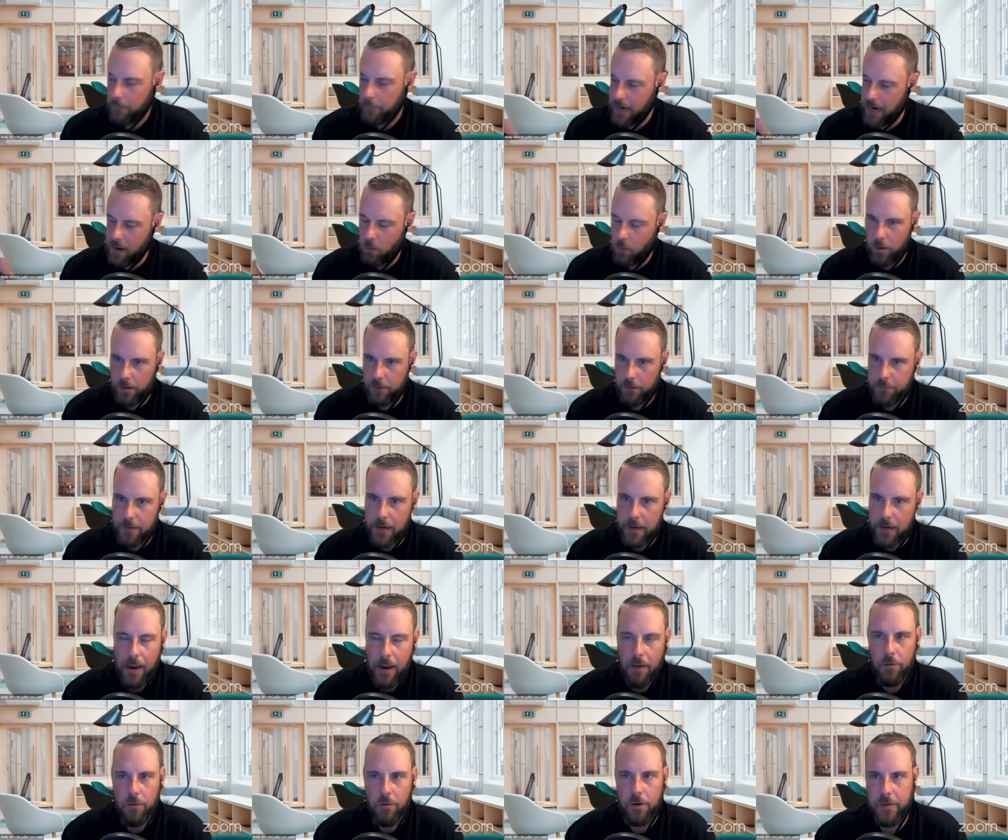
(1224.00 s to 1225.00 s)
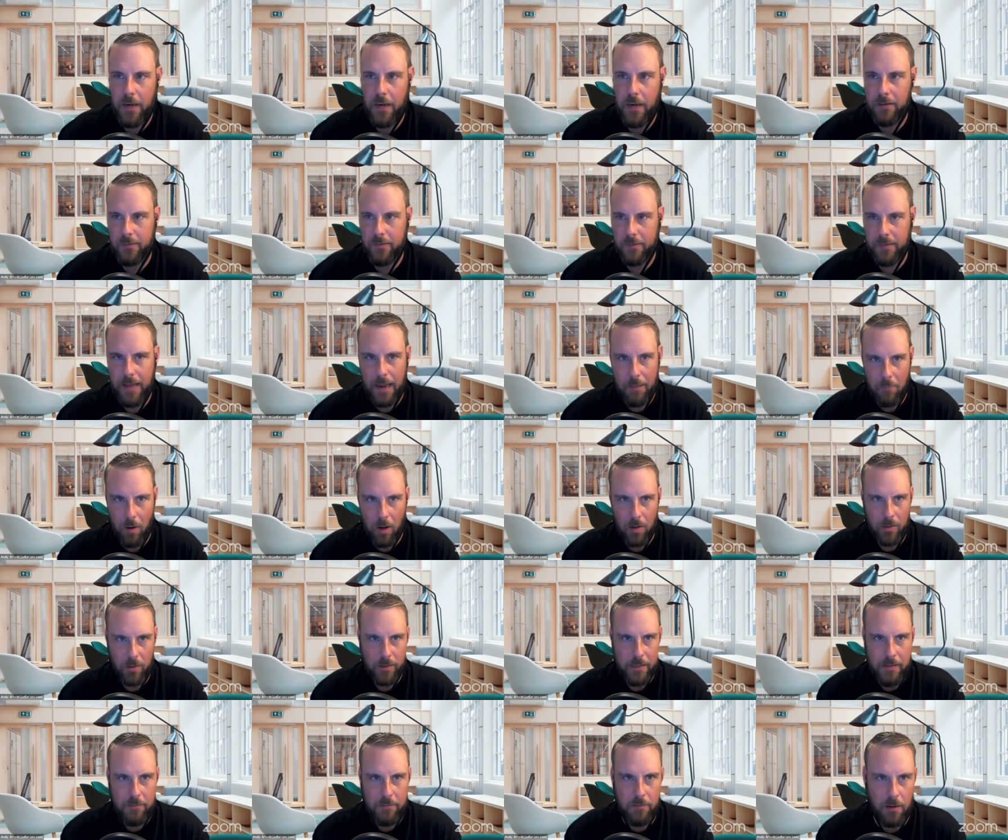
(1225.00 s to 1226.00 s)
man, I wonder if they ever tested that
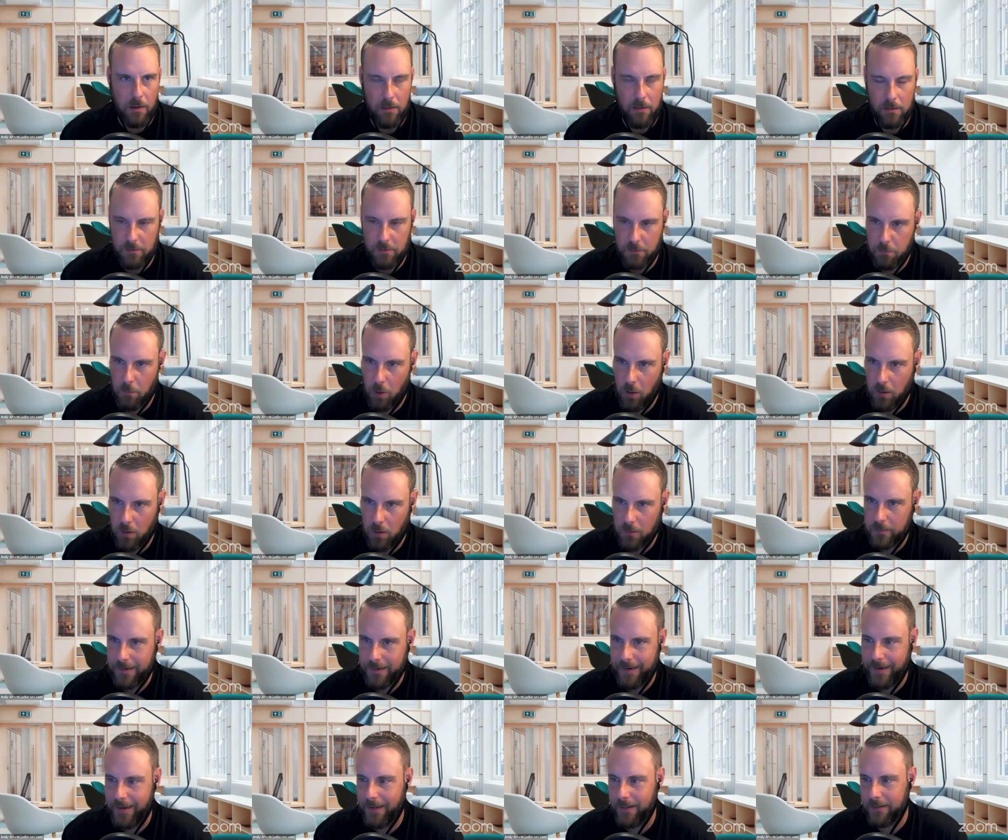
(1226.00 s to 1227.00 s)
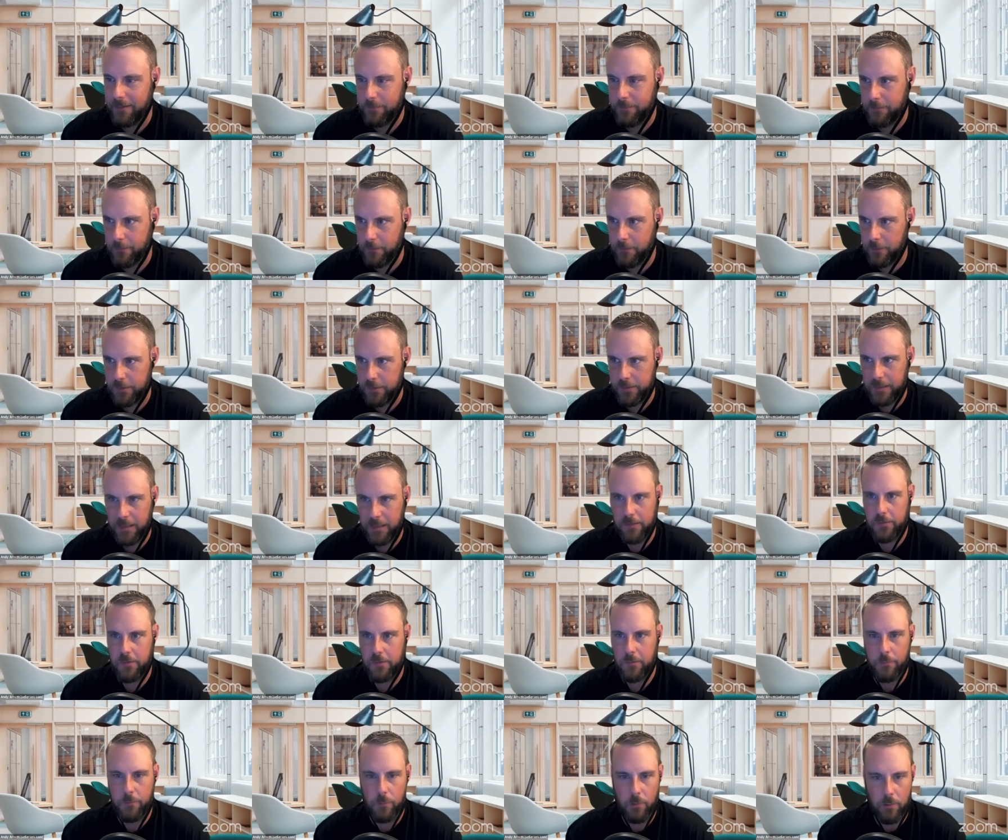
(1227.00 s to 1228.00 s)
model even on a small scale for seller
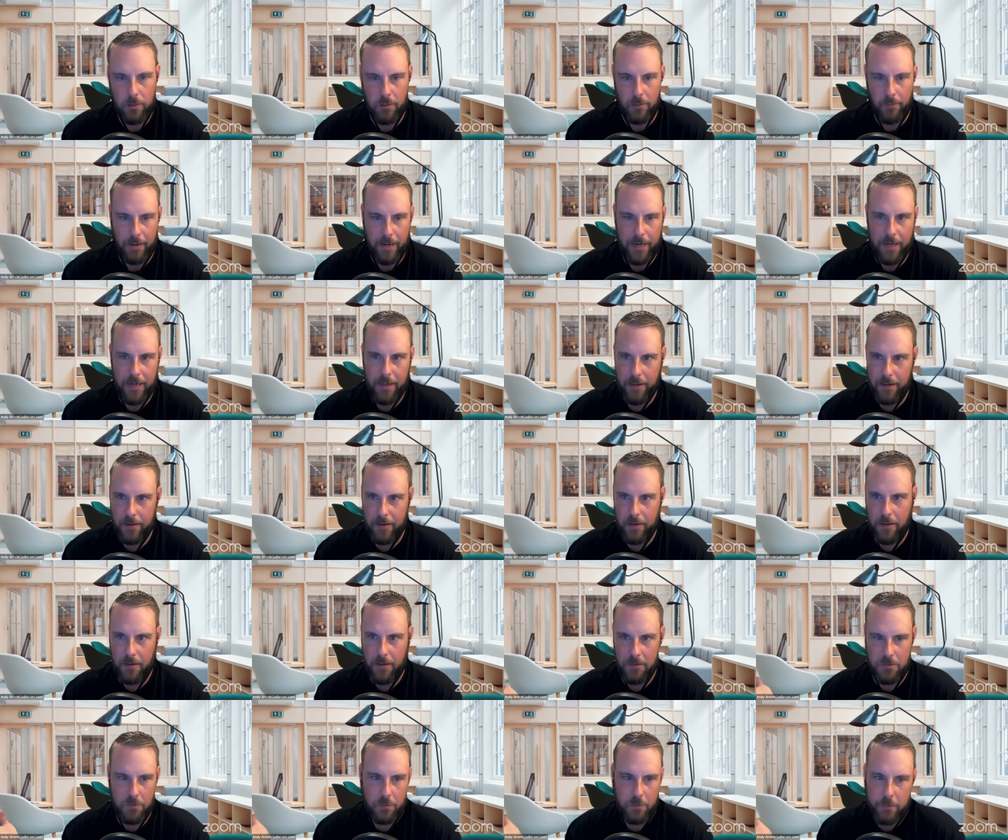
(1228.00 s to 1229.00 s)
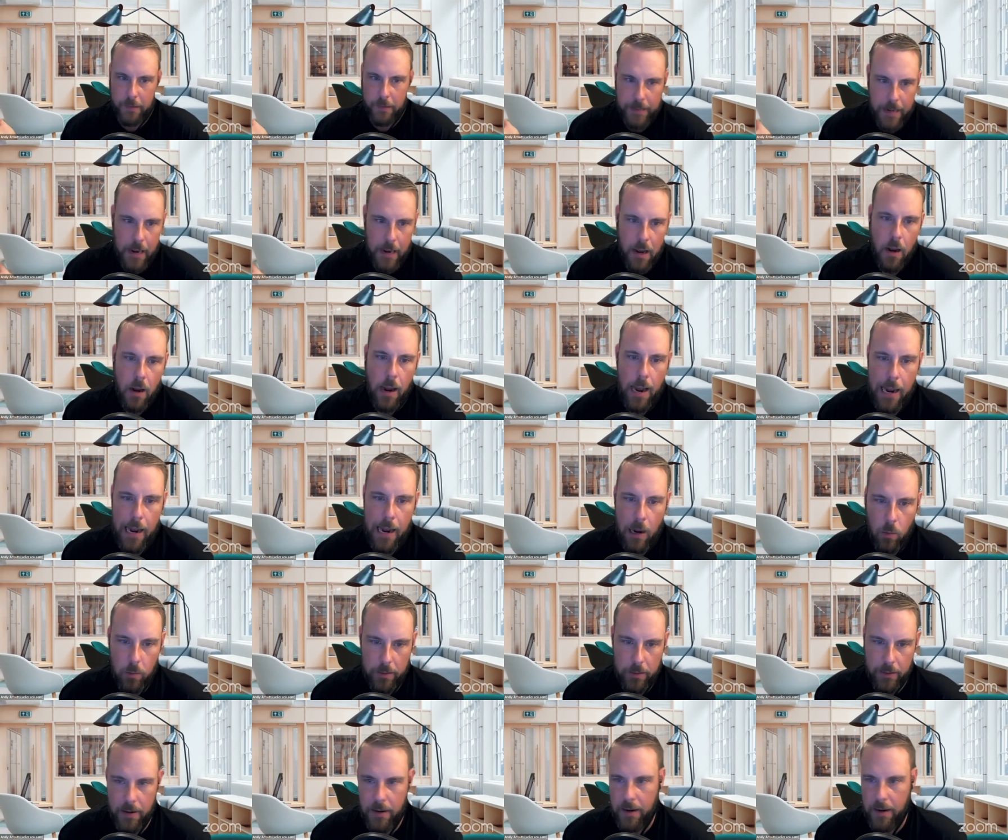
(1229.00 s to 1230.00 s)
support, right? It, it's just like how
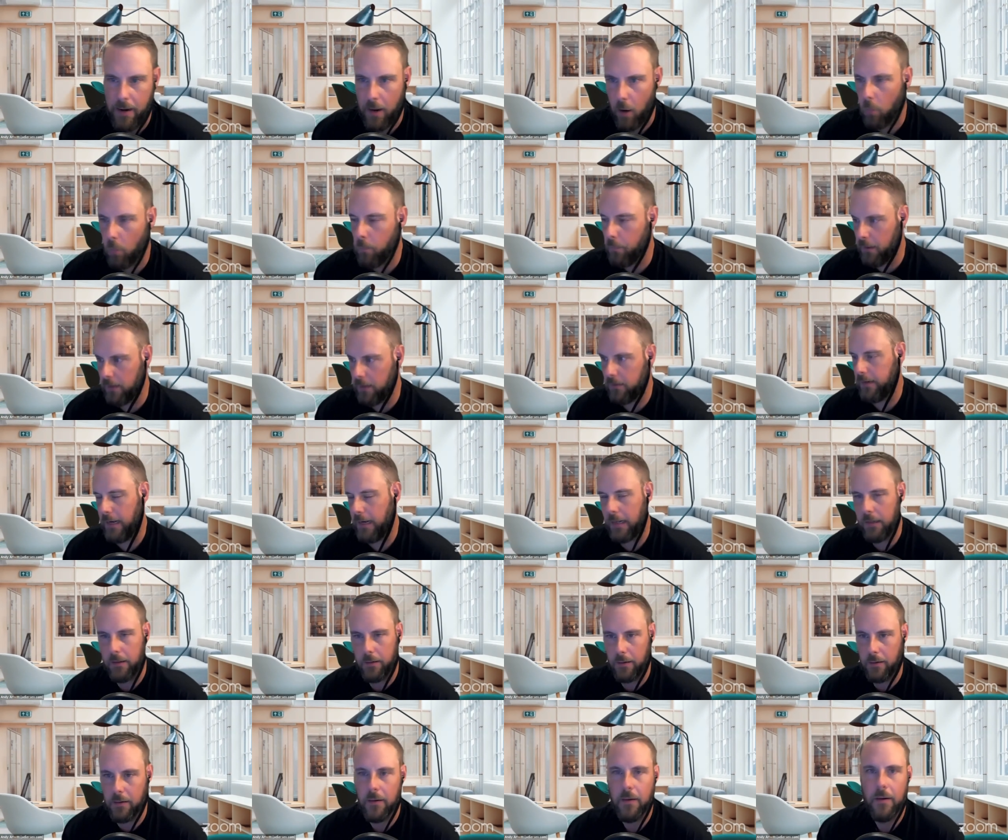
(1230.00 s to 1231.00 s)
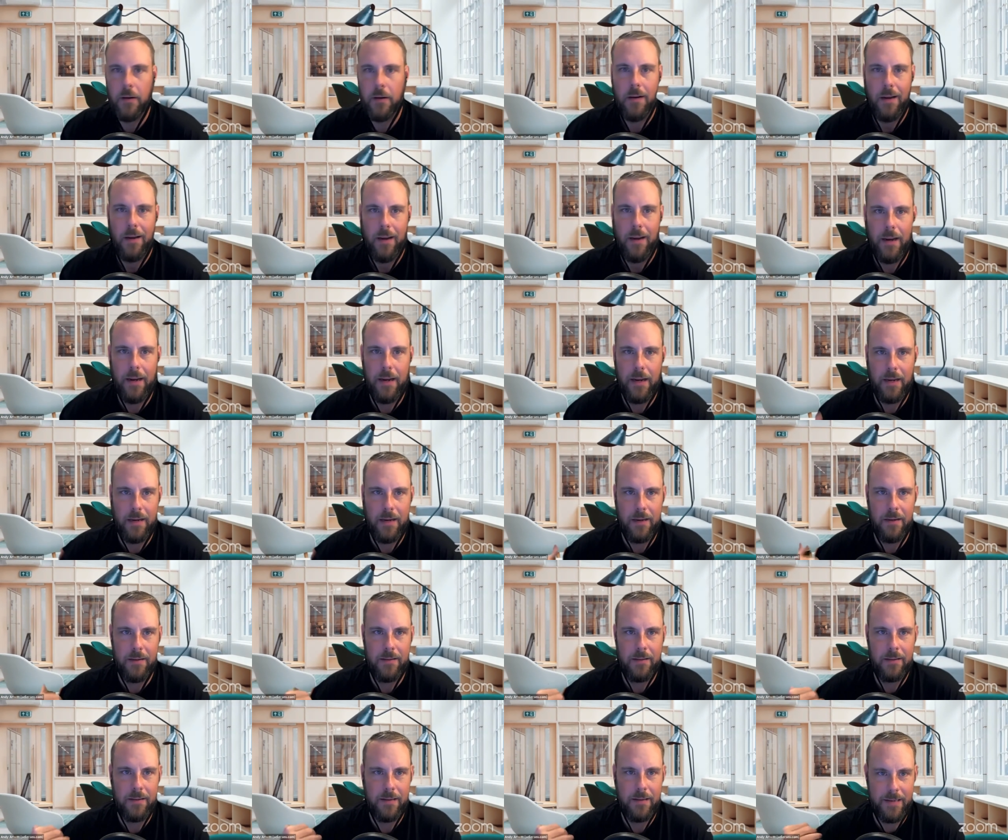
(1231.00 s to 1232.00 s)
can I help this seller
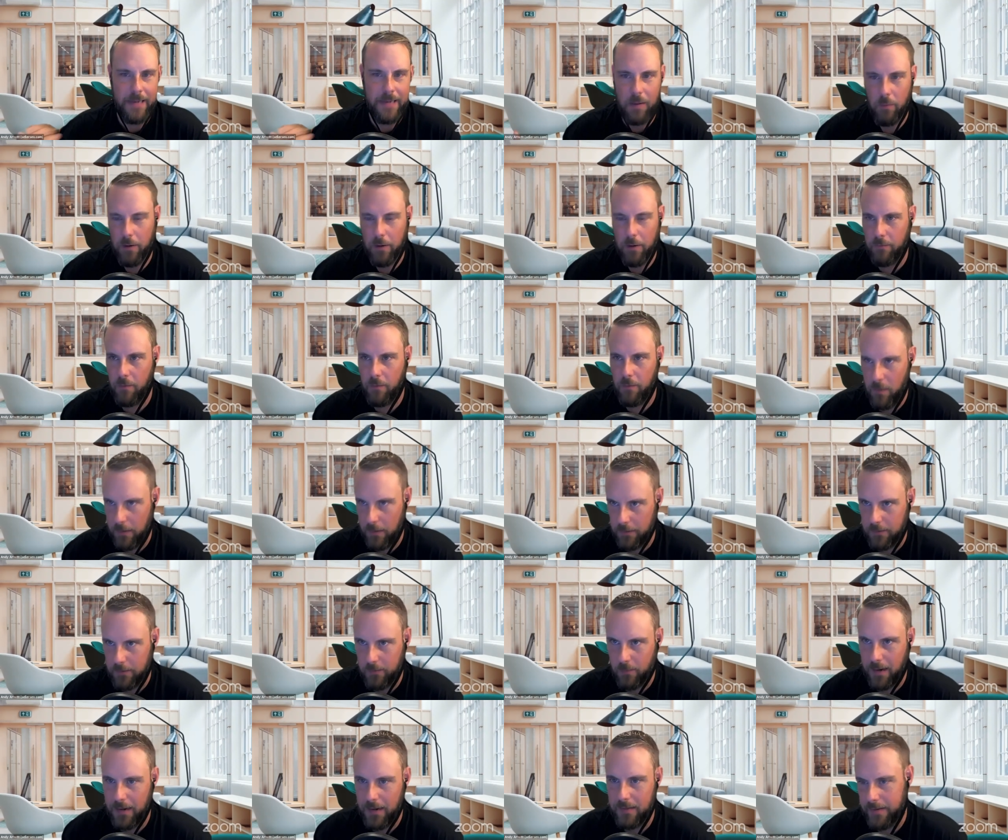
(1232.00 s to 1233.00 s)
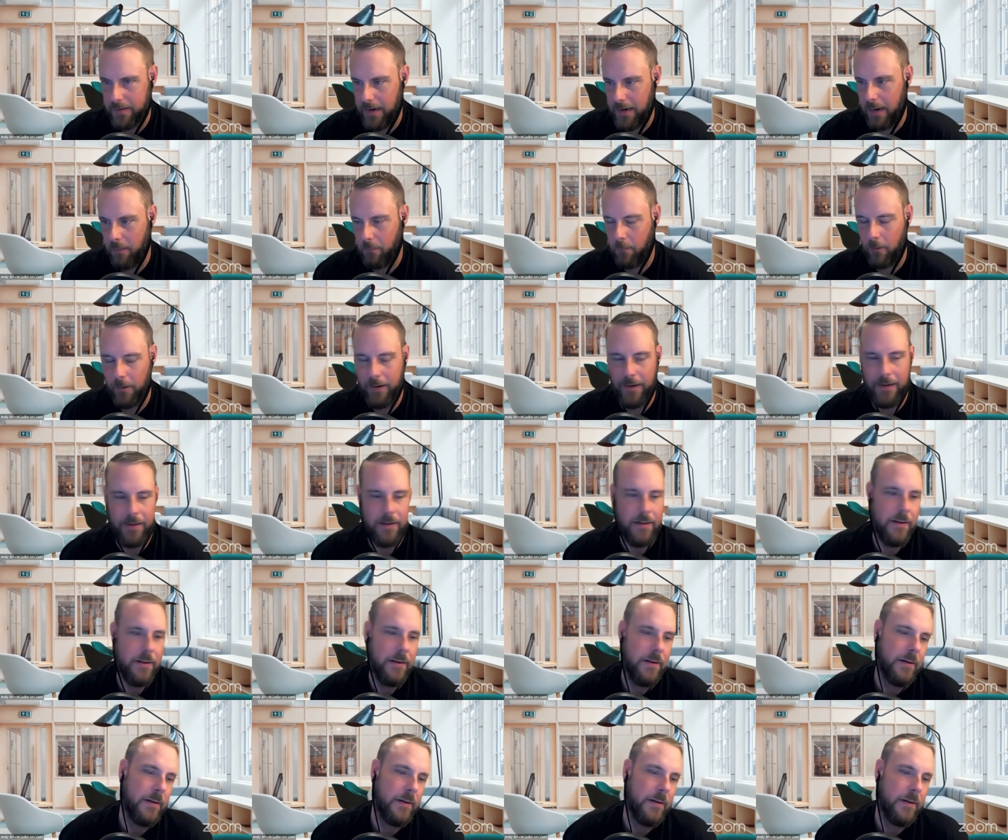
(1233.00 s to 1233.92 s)
and get rid of all this red tape, right?